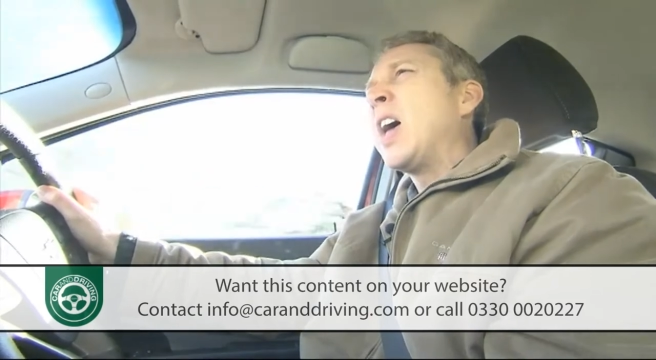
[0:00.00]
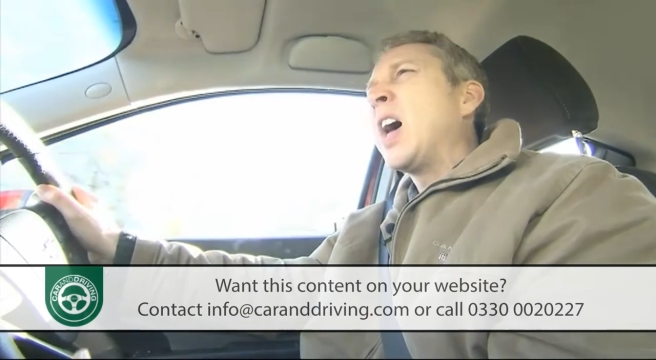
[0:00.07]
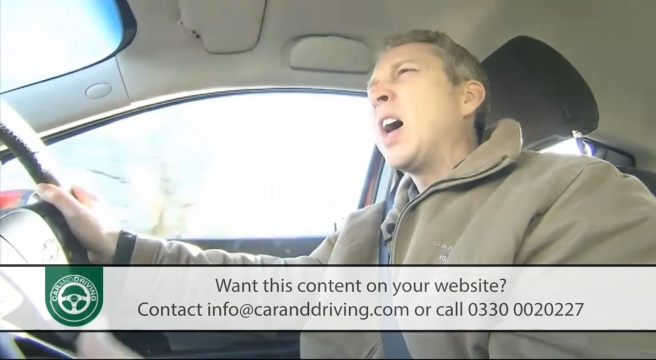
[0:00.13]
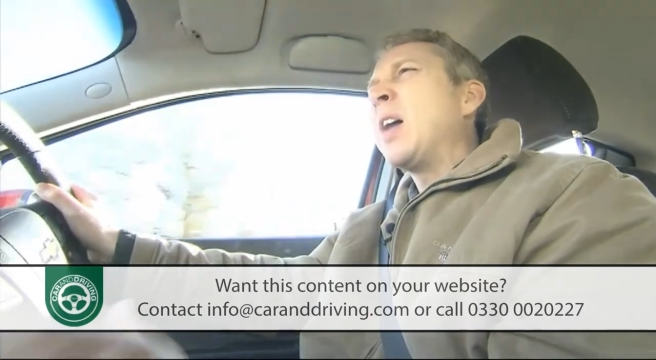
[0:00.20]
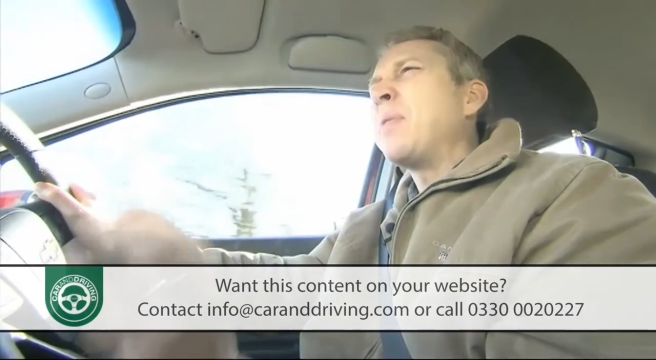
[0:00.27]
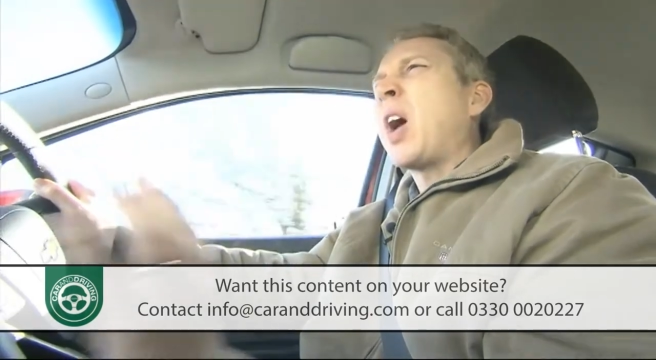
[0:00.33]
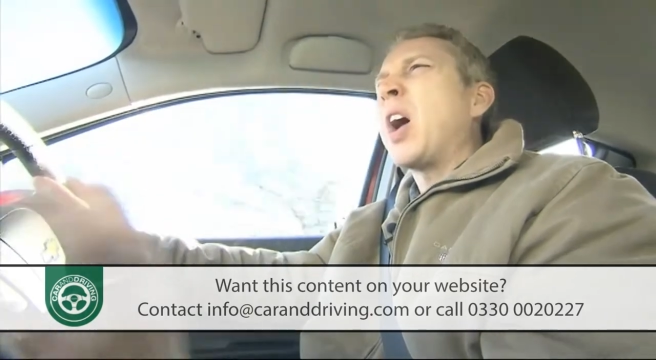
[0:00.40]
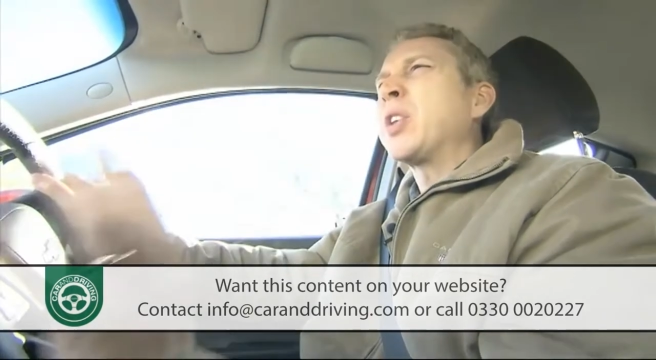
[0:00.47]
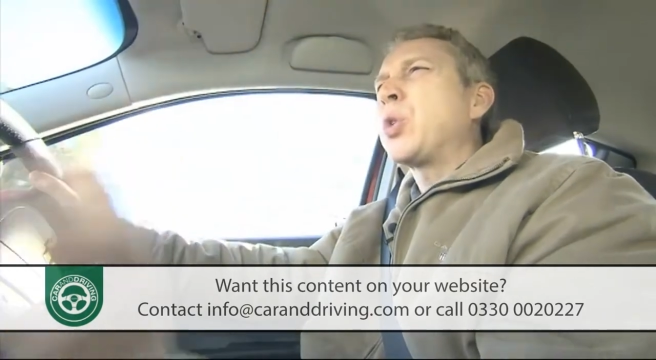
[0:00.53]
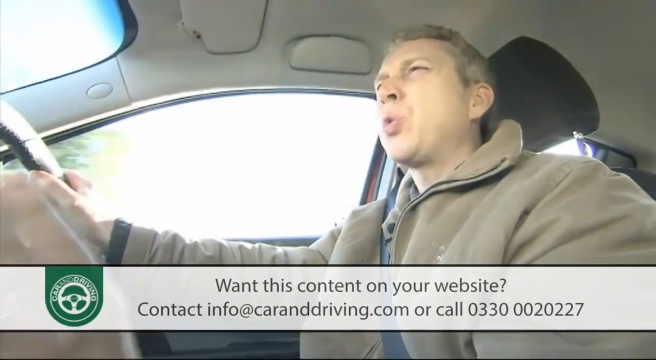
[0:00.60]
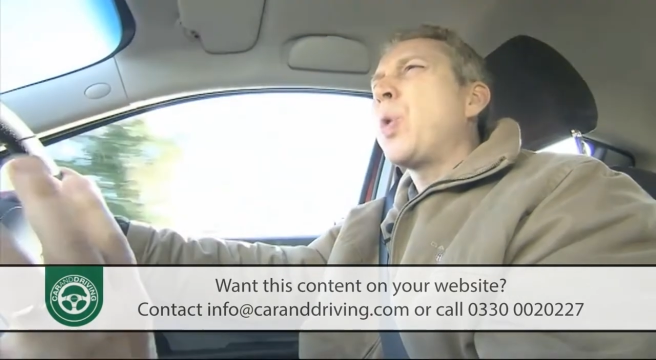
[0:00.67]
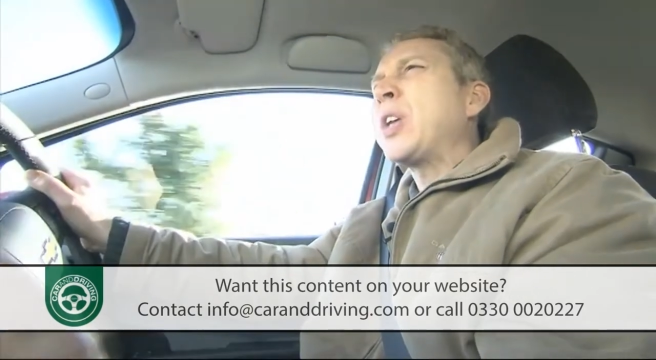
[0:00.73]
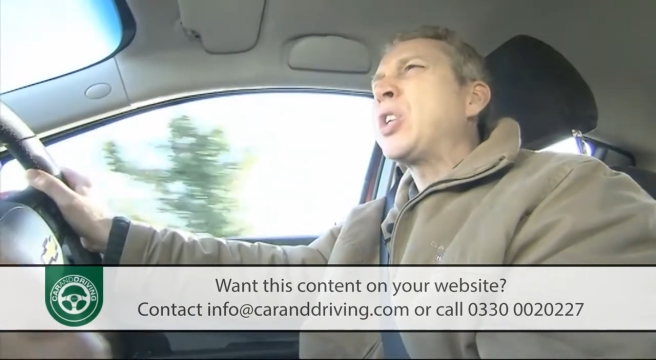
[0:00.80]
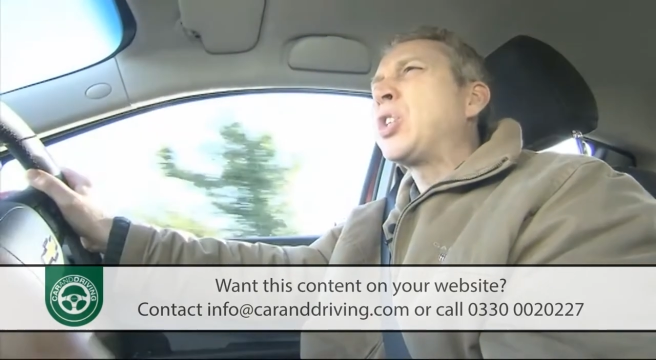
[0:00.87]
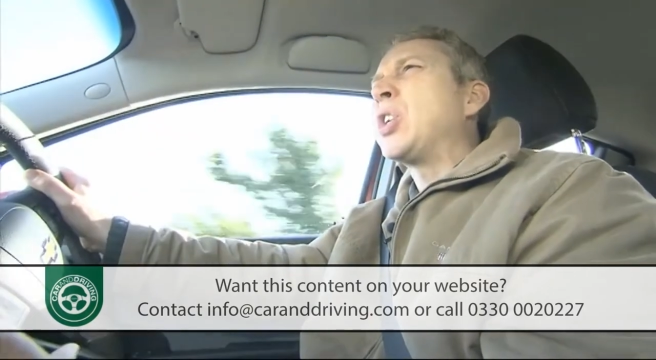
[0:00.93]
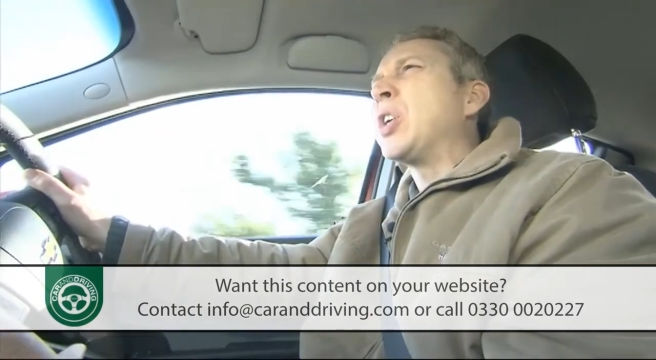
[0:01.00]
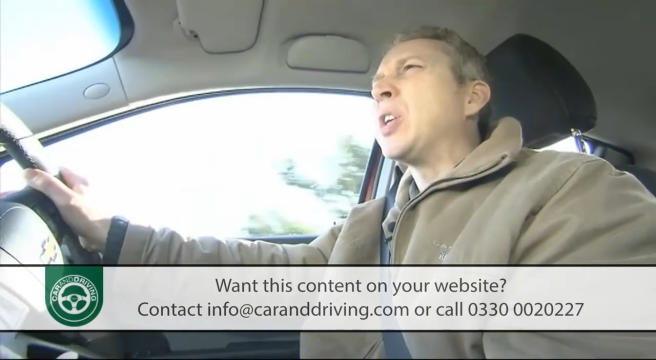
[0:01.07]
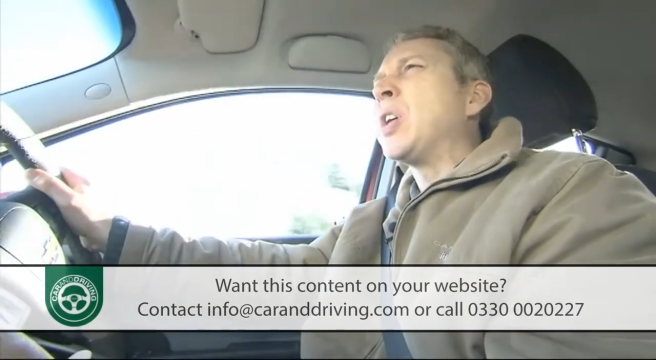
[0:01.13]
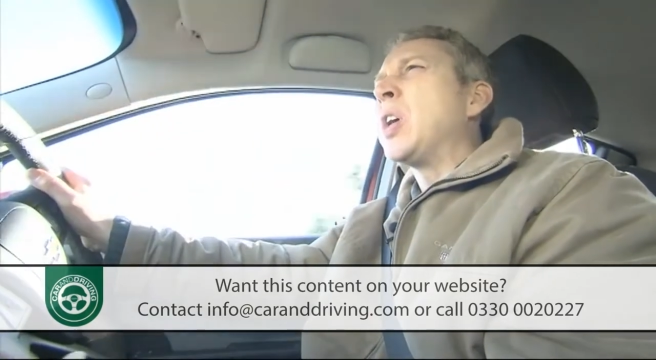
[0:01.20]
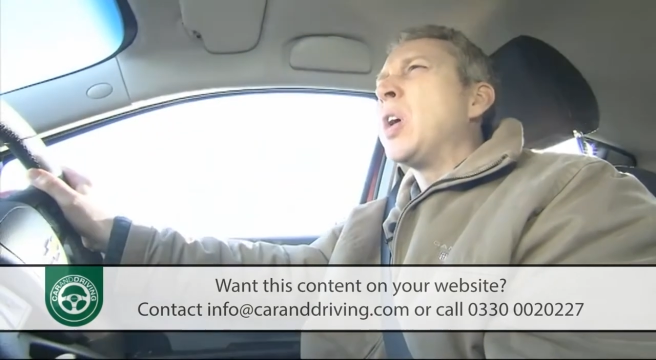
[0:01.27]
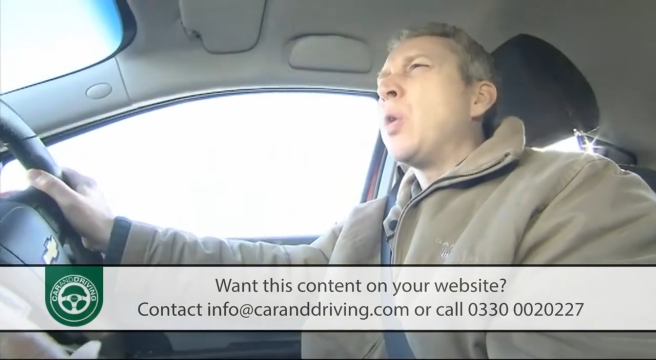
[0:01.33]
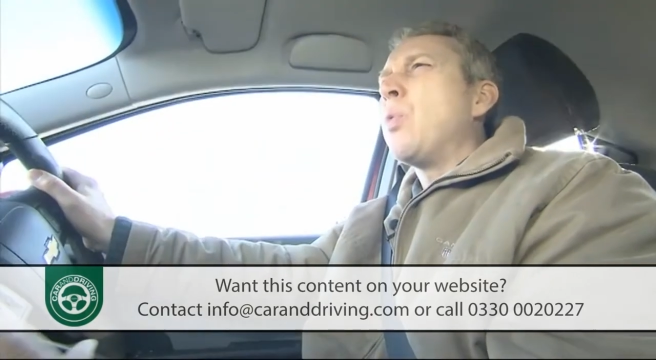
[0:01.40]
Um, I'd
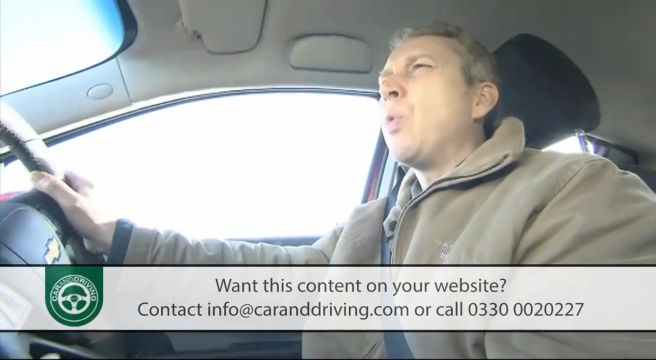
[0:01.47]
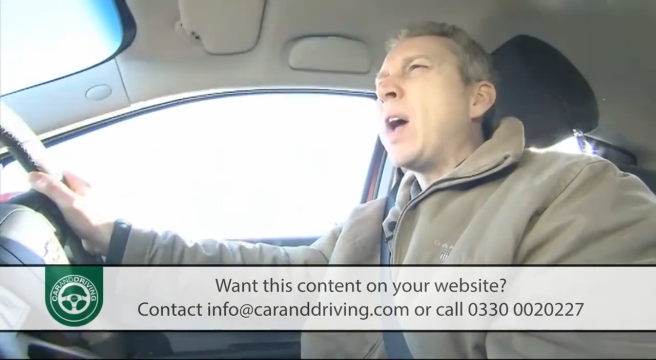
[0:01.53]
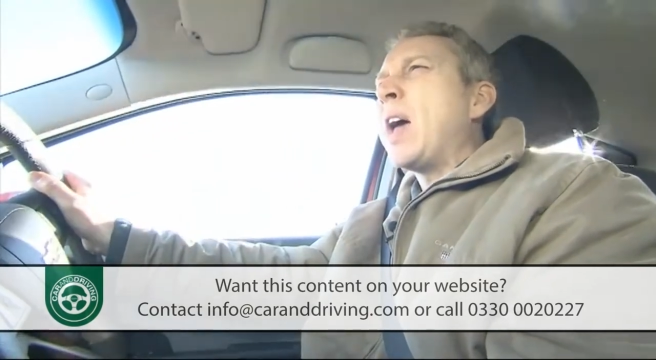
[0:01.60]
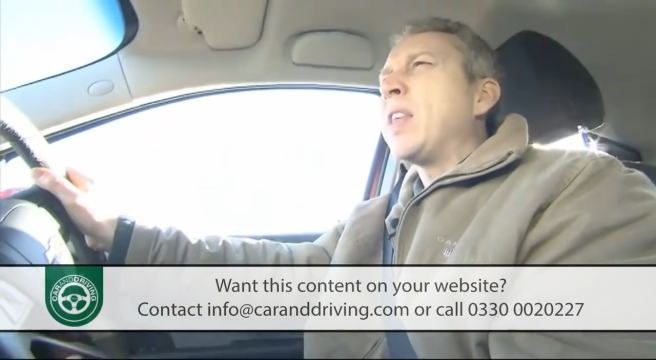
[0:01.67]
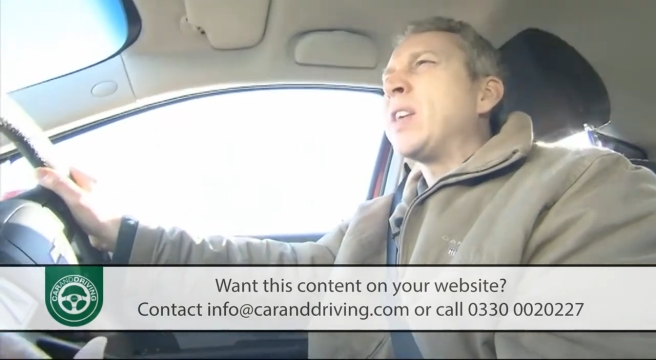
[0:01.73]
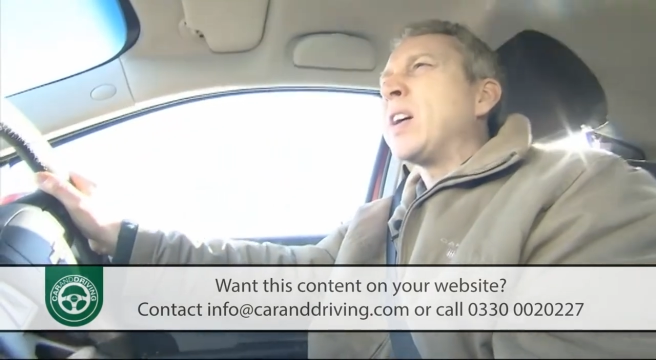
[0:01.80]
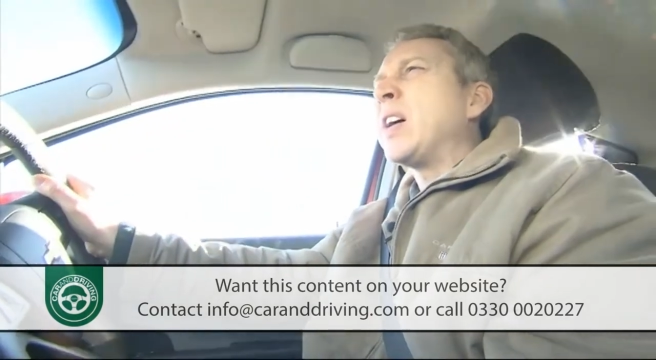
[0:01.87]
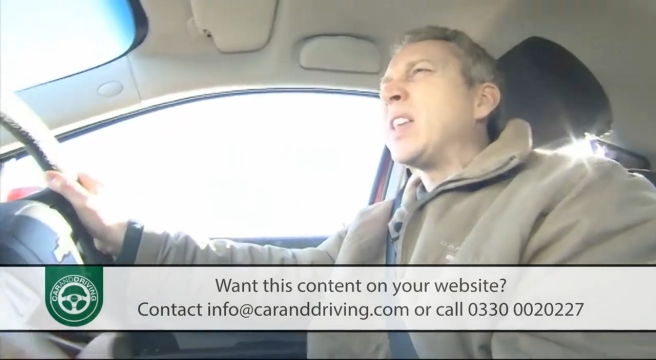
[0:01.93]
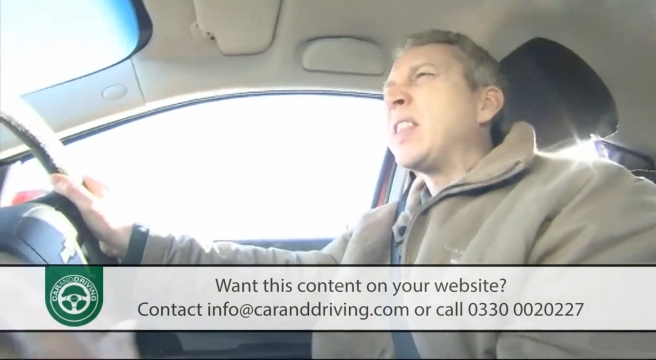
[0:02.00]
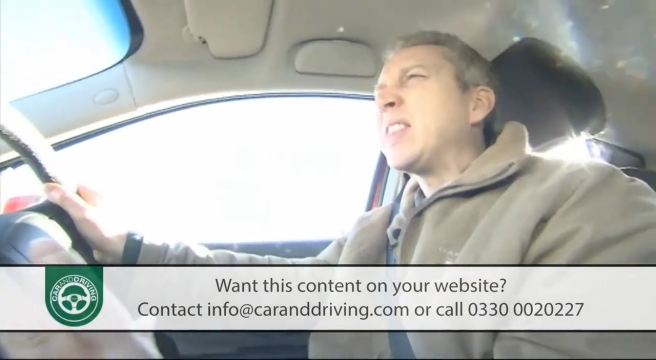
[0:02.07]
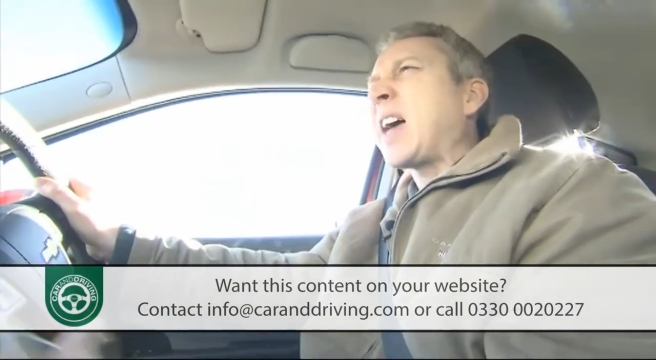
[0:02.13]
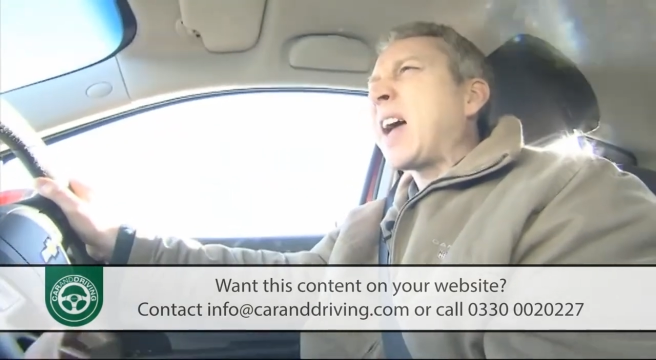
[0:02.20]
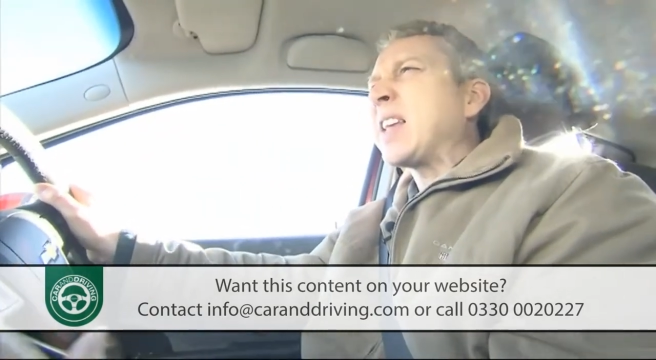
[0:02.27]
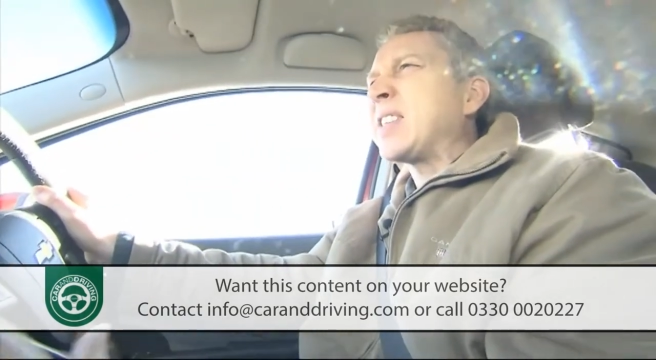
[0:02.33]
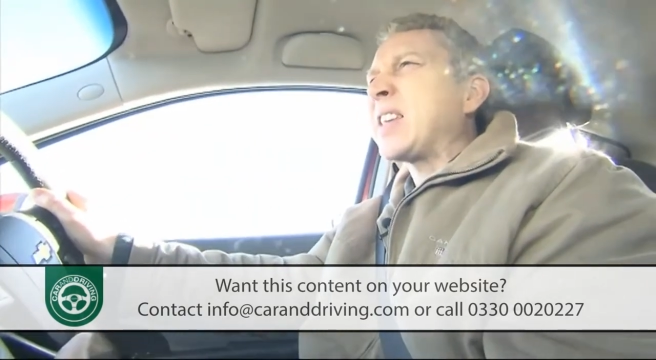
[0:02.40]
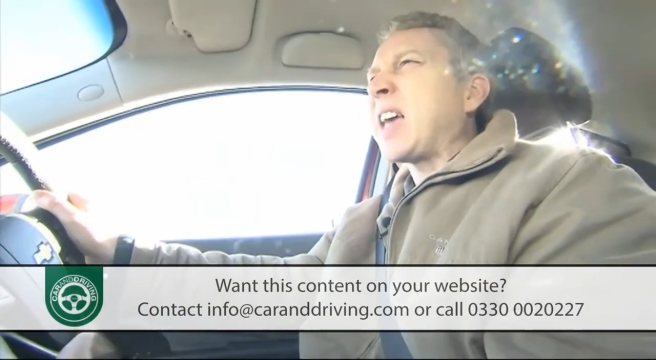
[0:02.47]
question whether that's